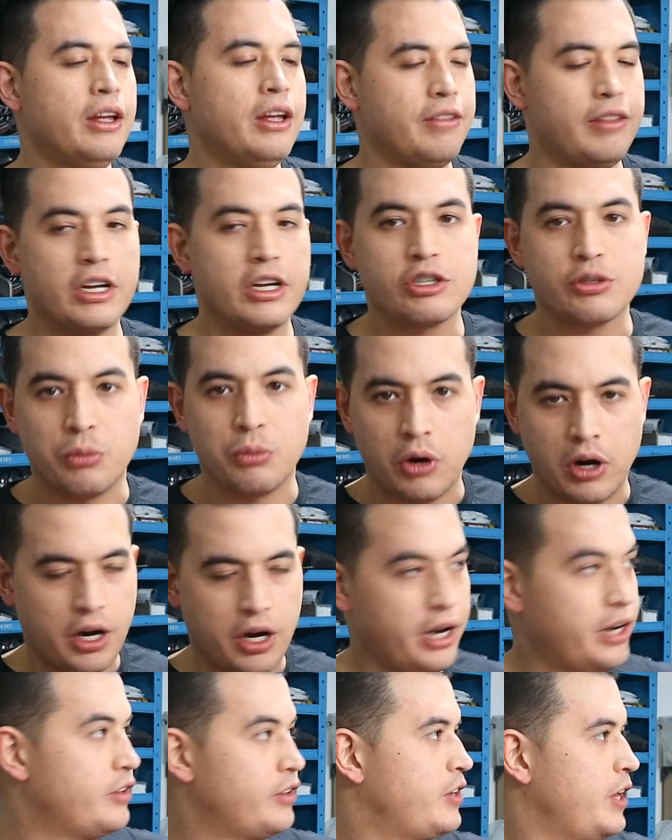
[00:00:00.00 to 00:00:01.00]
This
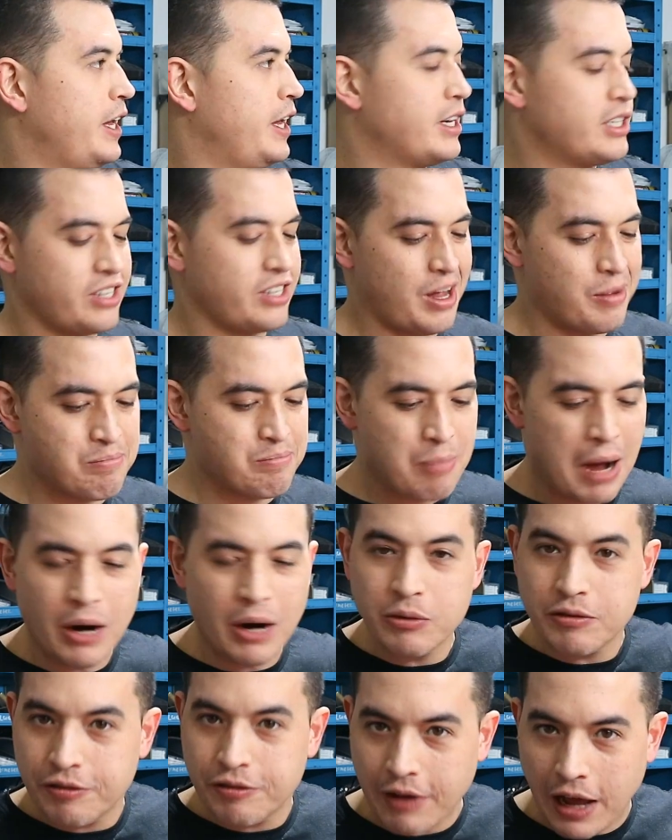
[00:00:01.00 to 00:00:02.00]
one takes
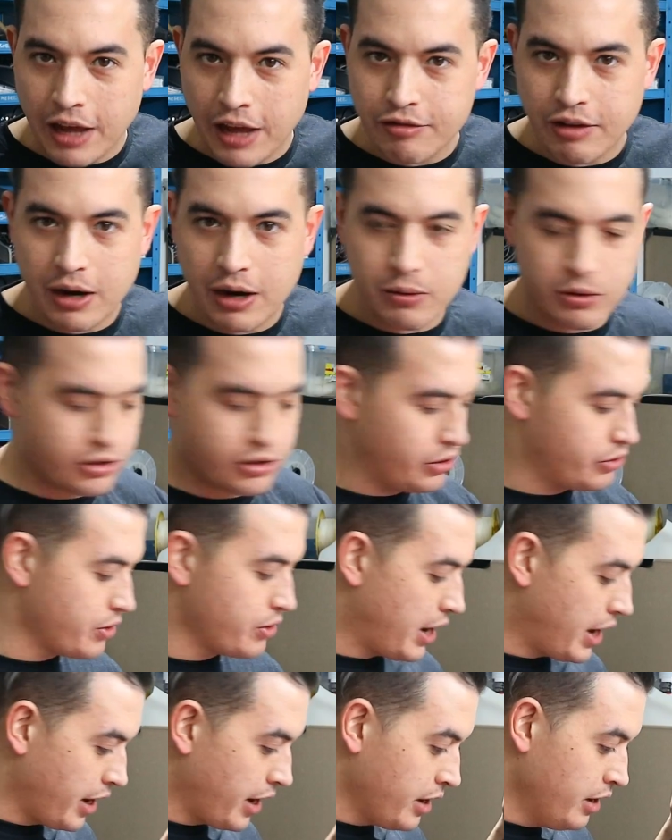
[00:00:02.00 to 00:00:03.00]
about five hours to
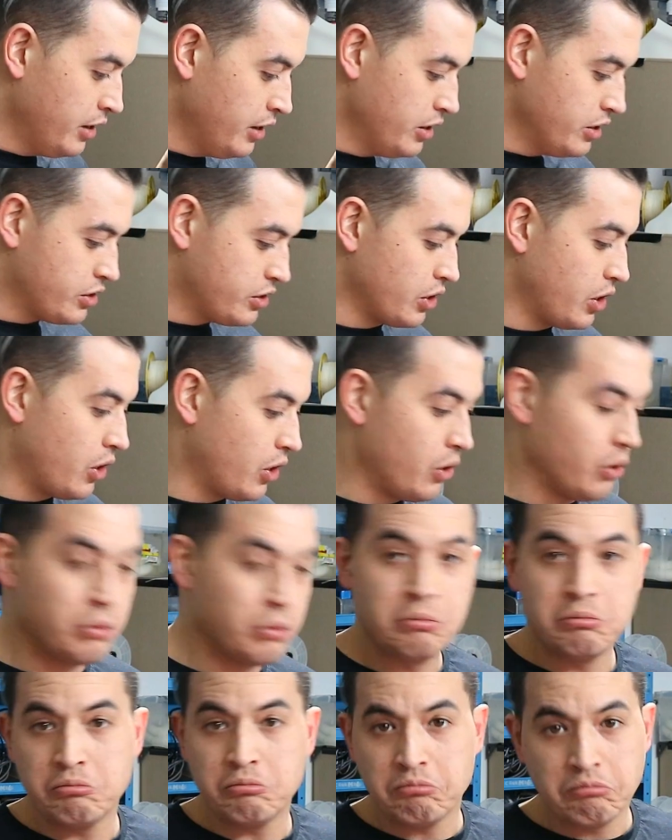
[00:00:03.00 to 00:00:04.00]
dry,
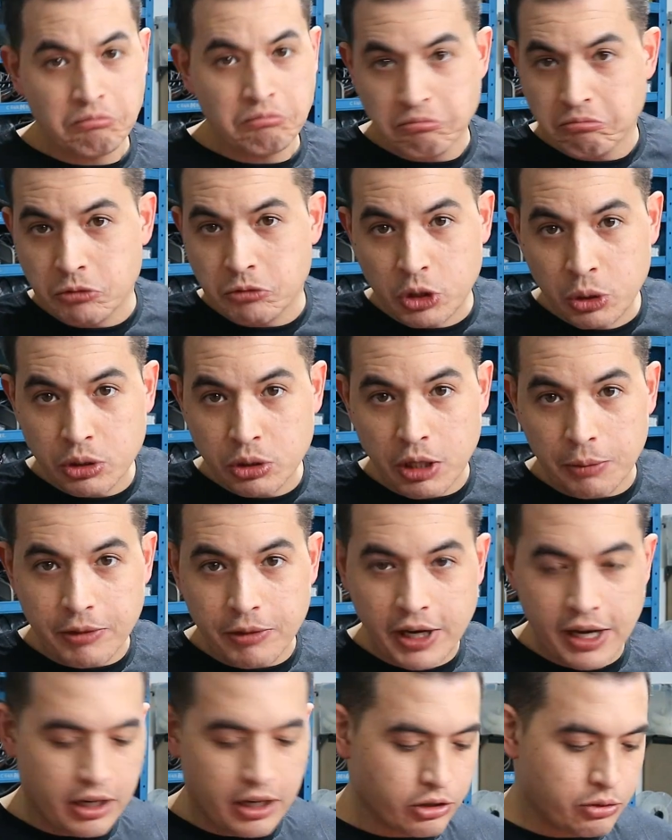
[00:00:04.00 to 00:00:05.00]
so do
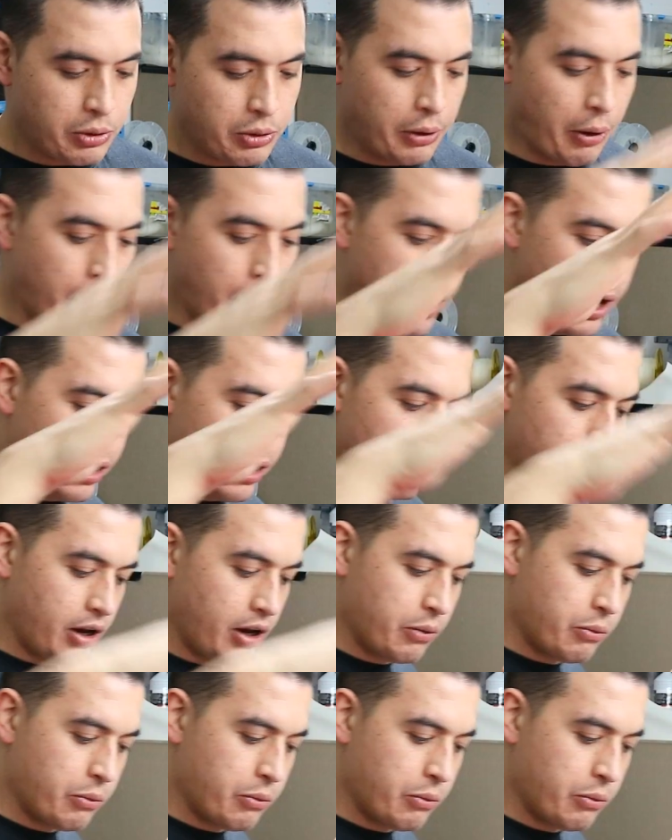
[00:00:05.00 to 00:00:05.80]
something else while we wait.